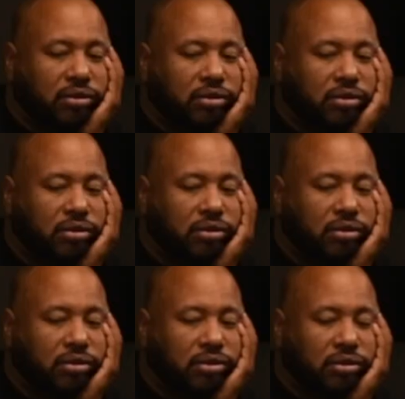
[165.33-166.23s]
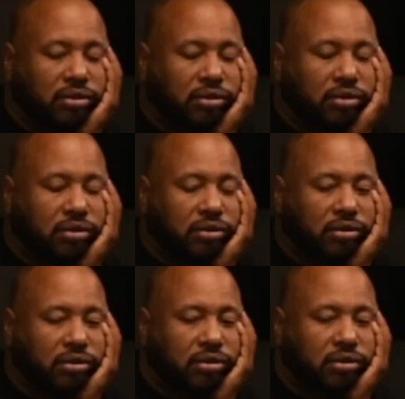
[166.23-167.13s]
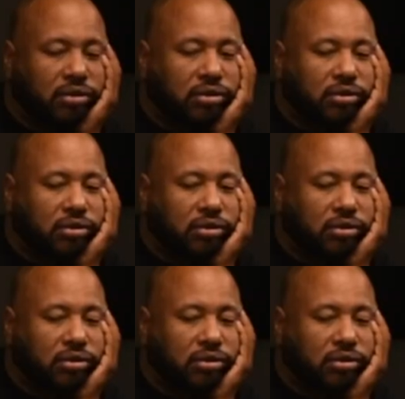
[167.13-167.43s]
No one is speaking in this clip.